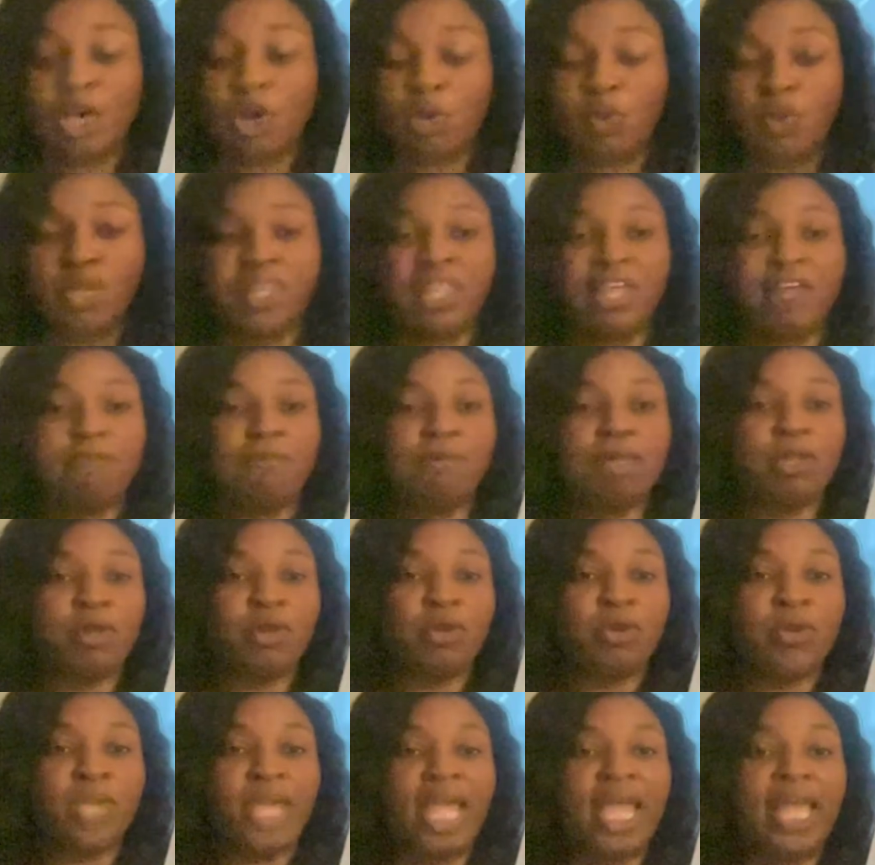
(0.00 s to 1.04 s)
they've been
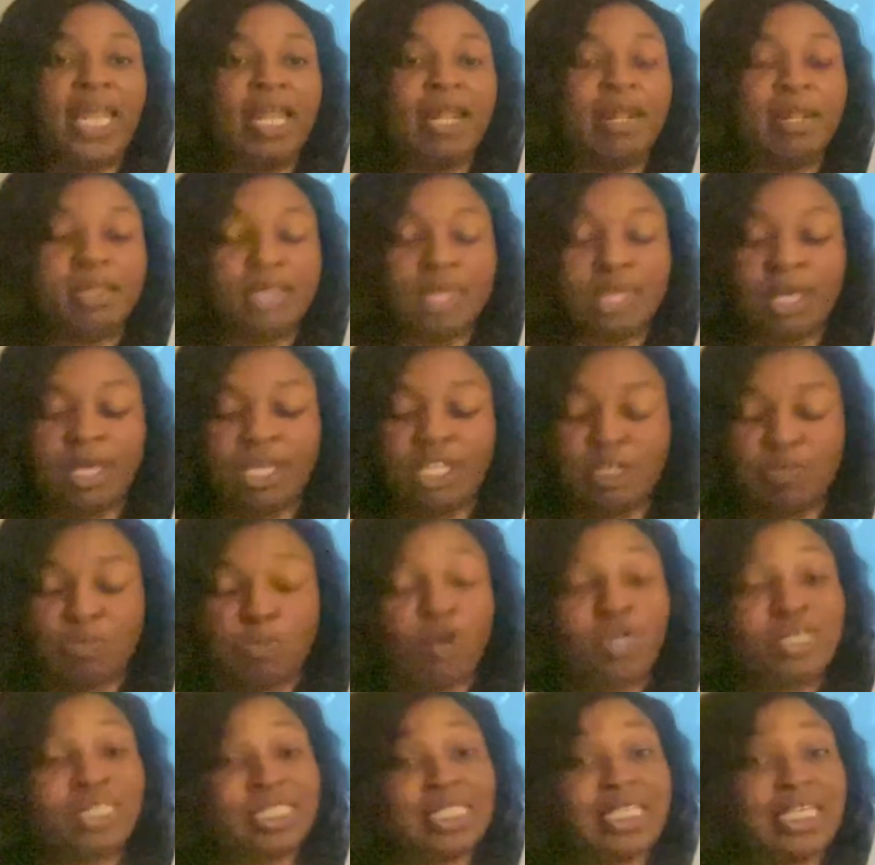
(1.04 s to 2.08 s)
created. The
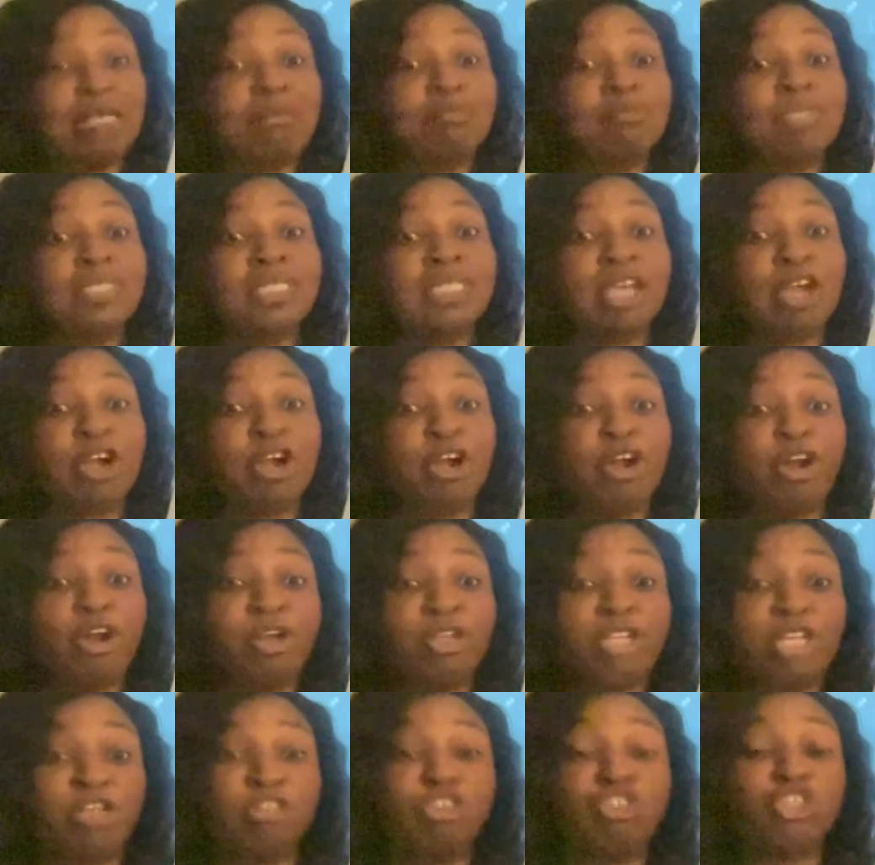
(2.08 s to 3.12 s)
sports teams,
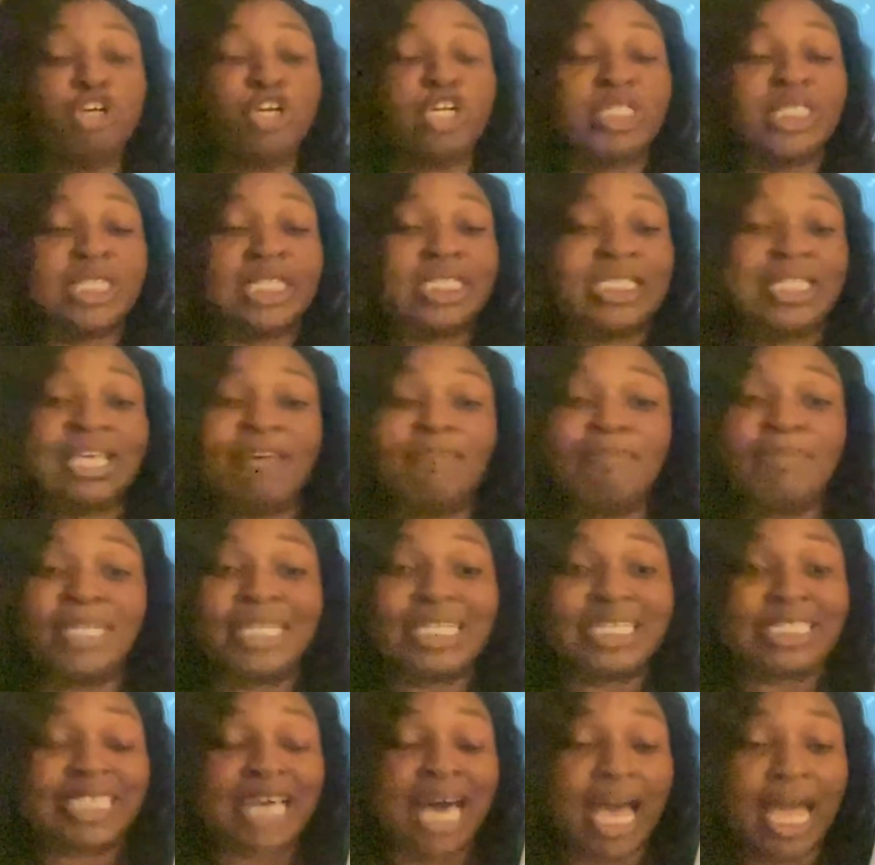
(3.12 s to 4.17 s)
their jerseys have been
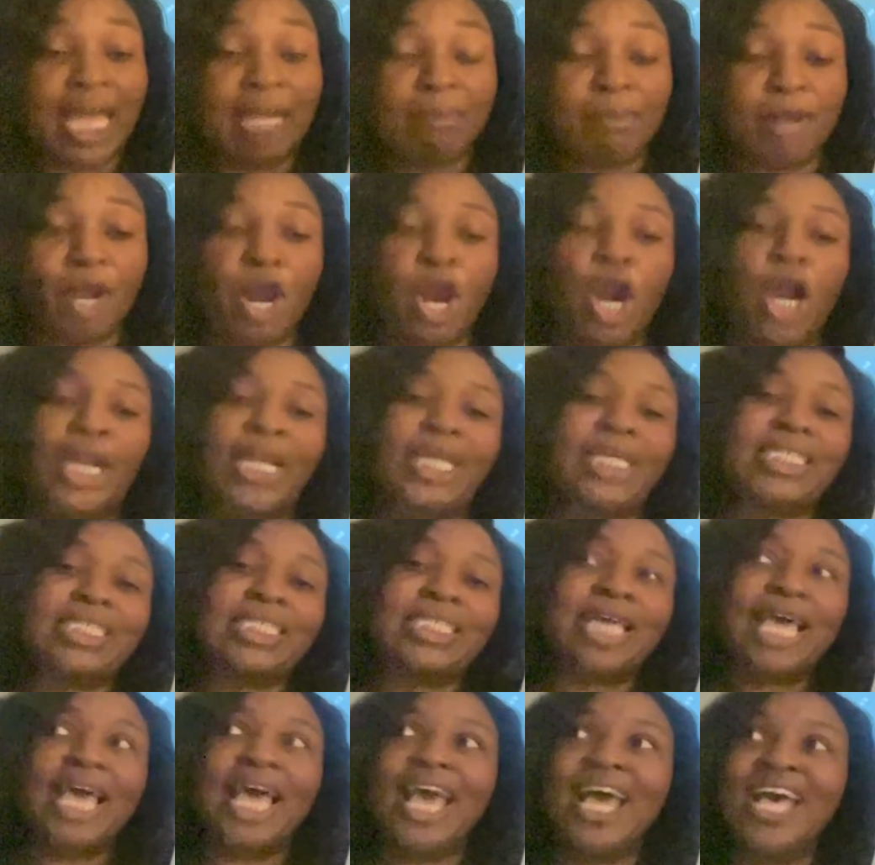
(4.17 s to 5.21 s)
designed by artists.
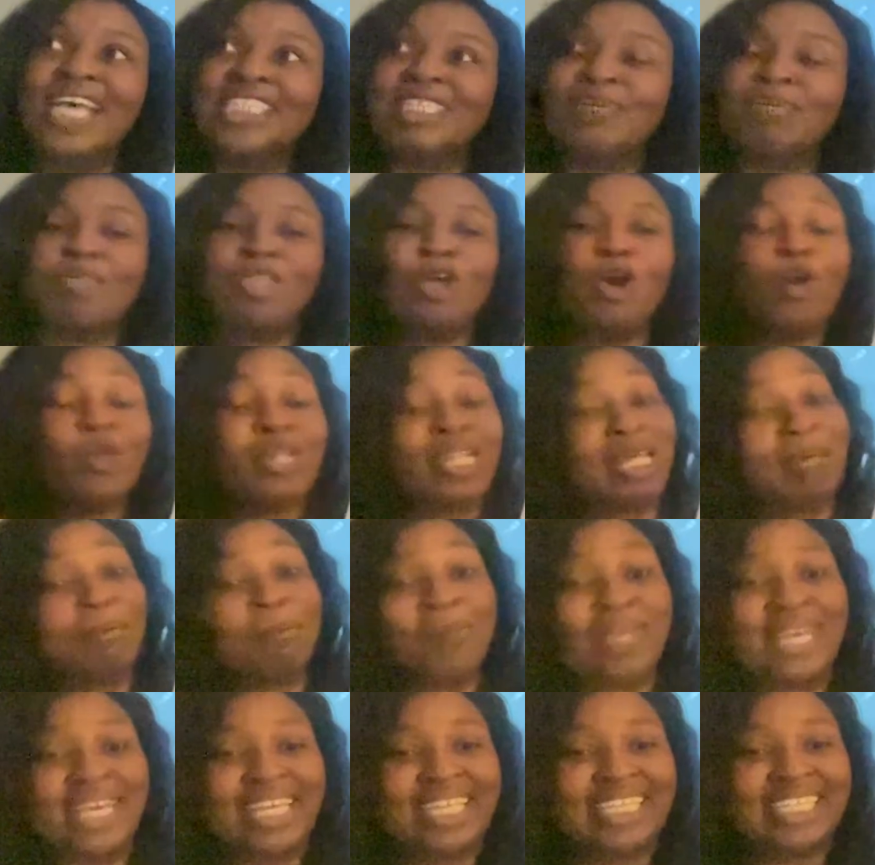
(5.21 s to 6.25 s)
Some of the
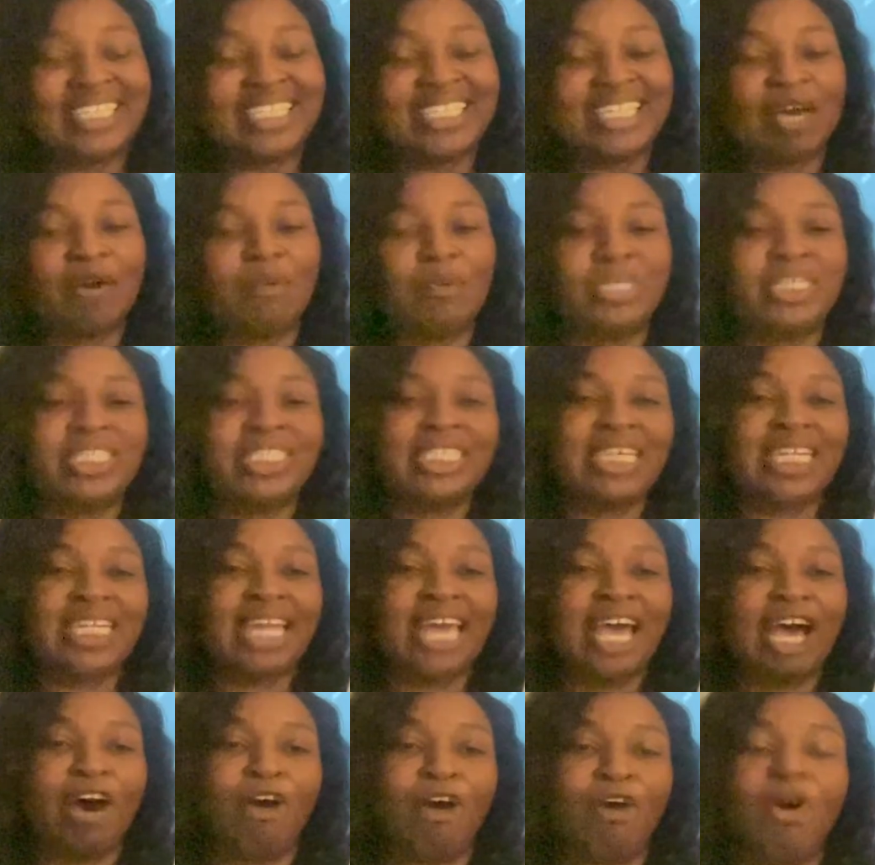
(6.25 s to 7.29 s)
Olympians that we see
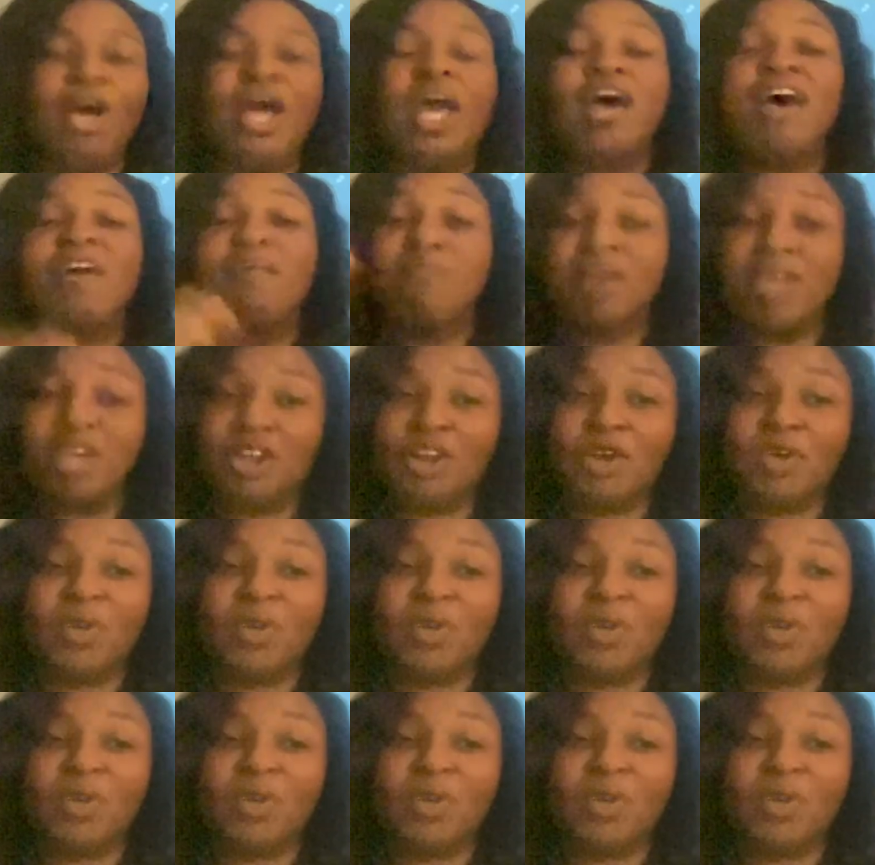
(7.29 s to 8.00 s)
now have been